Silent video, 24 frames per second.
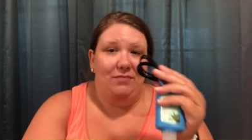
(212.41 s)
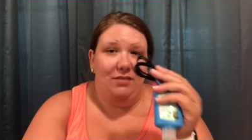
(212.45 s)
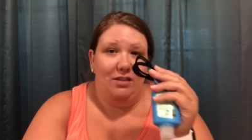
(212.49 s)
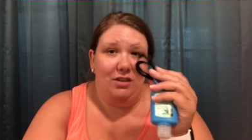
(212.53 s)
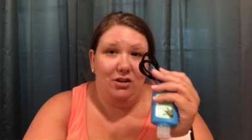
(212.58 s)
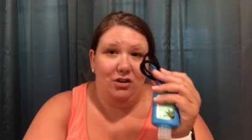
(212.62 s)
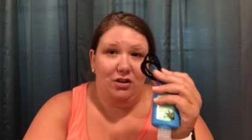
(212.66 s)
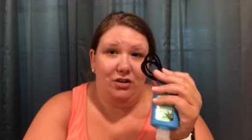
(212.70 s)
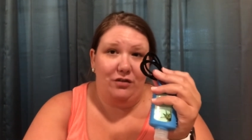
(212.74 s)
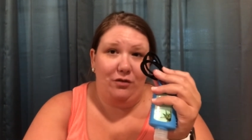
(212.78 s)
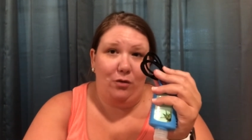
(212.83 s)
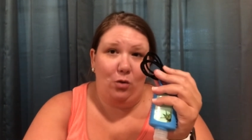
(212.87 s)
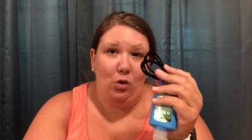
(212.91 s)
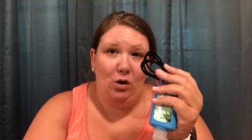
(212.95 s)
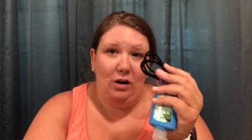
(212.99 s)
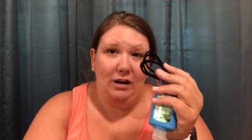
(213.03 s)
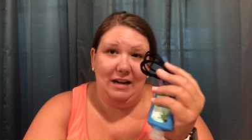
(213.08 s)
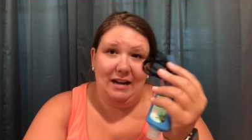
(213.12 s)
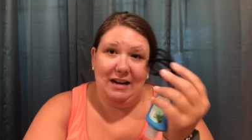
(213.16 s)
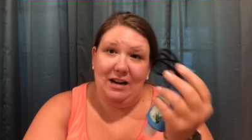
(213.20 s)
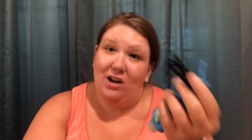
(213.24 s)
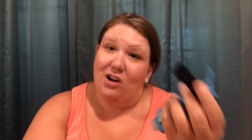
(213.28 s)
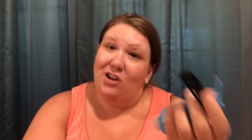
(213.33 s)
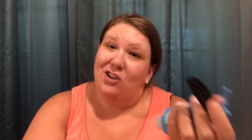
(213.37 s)
There's 4
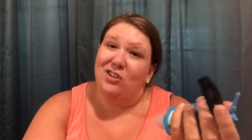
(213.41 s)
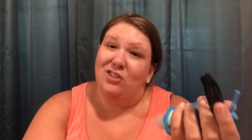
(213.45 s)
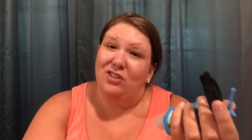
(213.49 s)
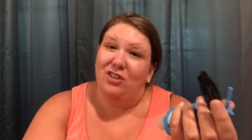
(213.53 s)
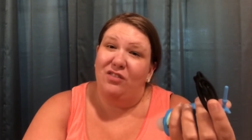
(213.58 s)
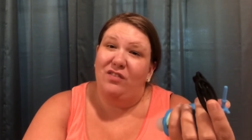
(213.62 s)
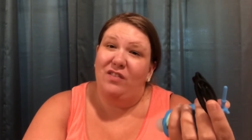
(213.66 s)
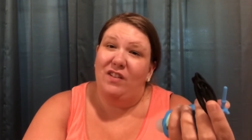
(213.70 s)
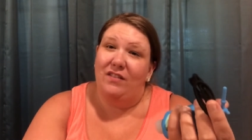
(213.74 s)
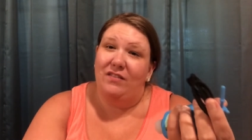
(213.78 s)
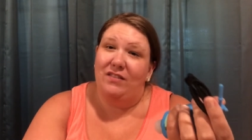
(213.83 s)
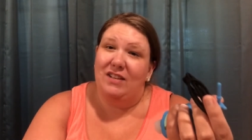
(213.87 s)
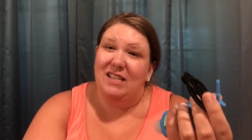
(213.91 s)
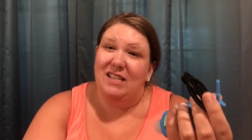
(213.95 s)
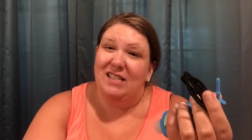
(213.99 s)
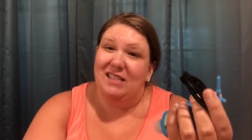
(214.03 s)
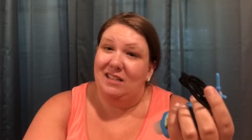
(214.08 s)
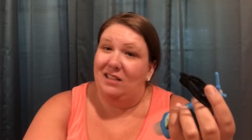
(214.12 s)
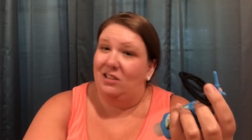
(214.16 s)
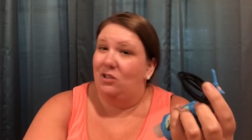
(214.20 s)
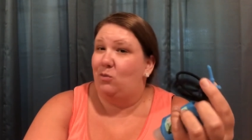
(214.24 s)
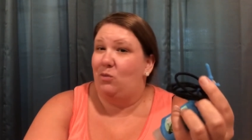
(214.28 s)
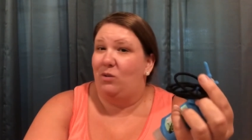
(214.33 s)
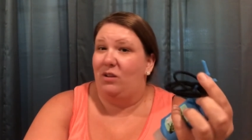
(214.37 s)
here, so 50
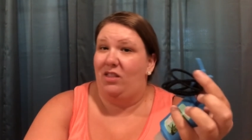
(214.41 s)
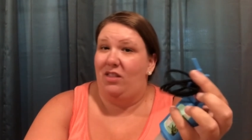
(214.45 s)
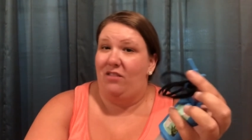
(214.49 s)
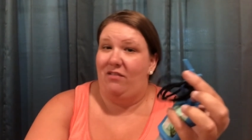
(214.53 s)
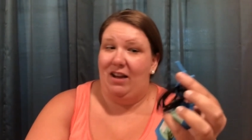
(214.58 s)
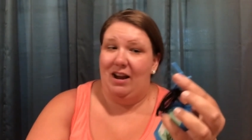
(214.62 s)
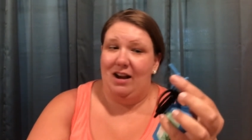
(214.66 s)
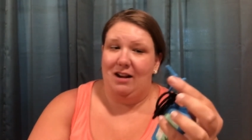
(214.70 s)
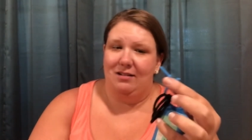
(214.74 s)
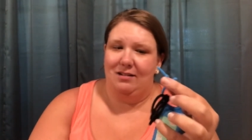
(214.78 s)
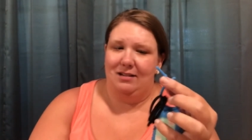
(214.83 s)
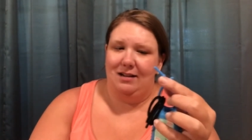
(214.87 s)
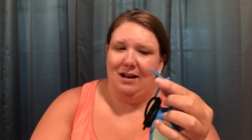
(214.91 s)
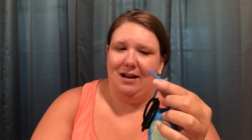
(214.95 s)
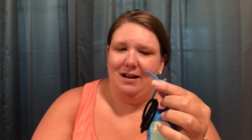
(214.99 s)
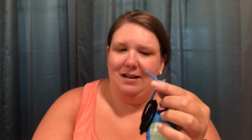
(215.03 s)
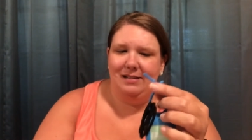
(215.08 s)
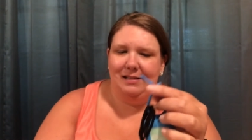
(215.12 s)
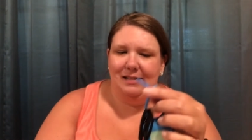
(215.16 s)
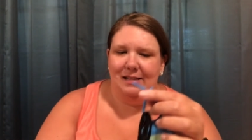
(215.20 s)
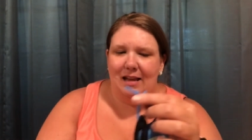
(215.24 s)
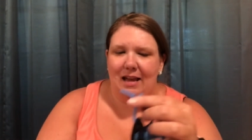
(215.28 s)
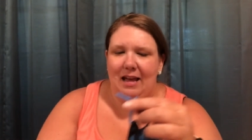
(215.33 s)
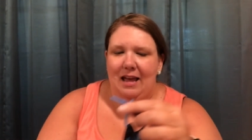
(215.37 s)
cents worth of hair
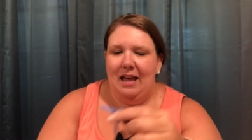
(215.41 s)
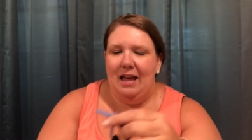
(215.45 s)
ties.